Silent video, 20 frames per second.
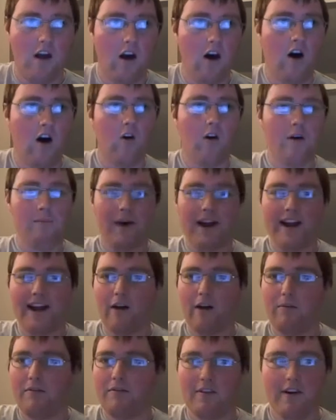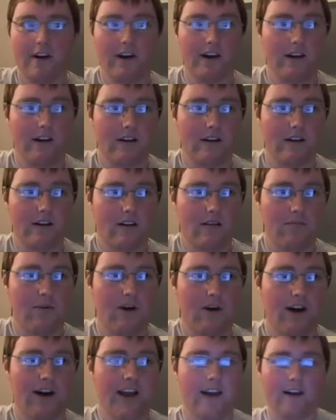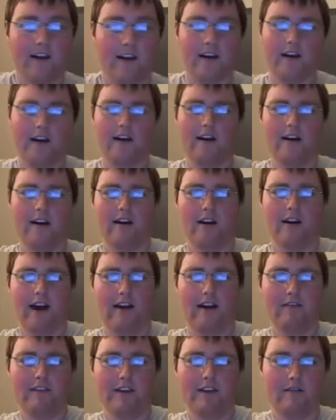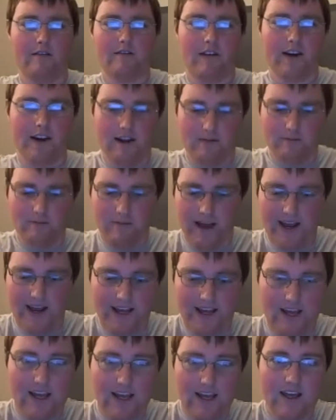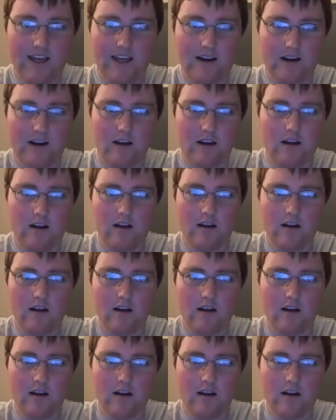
oh, it might help if I probably have to invite him back in.